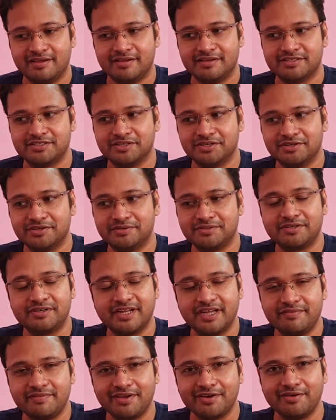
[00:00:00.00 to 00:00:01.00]
So
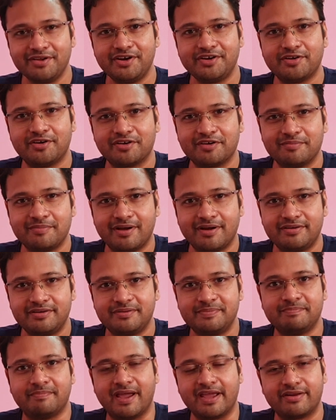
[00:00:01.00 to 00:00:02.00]
today we're going to talk
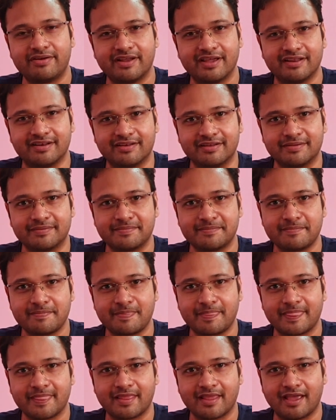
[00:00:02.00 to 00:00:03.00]
about migraine.
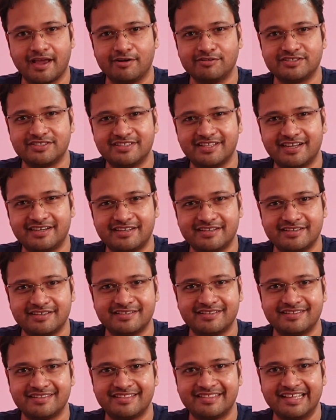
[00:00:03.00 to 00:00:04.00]
Ouch, that
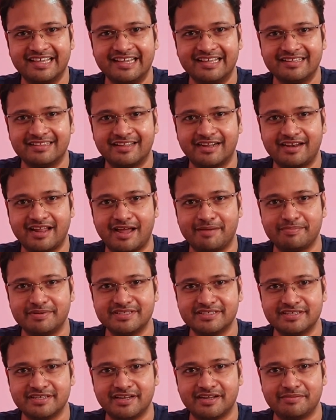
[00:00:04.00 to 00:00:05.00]
thing that
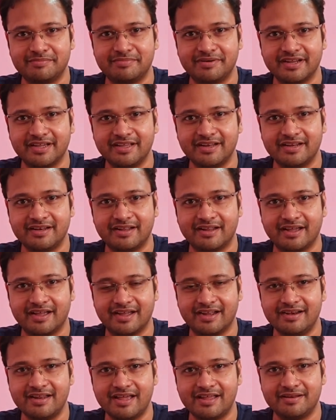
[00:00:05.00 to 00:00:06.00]
happens in our brain, in our
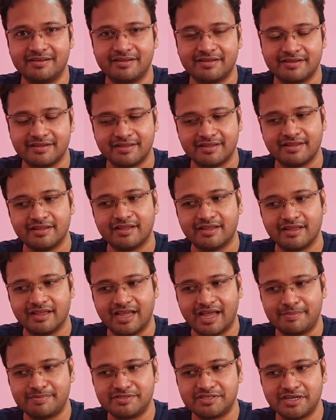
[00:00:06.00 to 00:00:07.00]
head, and
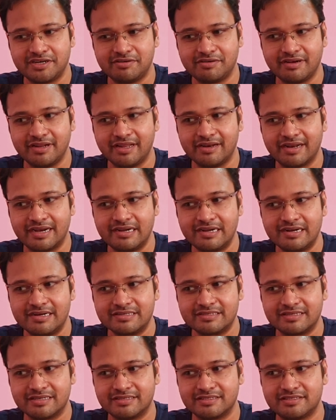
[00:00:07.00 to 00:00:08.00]
absolutely
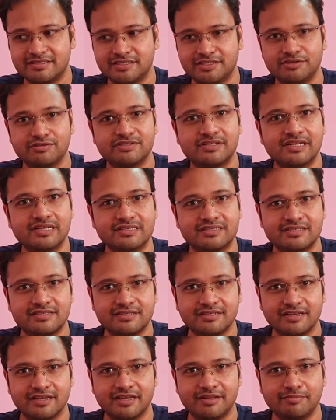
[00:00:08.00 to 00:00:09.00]
renders us useless
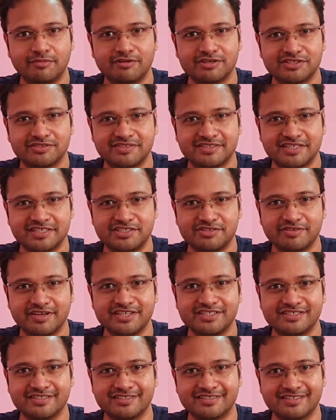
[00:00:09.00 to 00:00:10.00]
in most of the
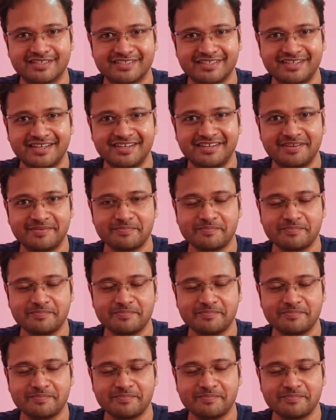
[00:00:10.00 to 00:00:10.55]
situations, isn't it?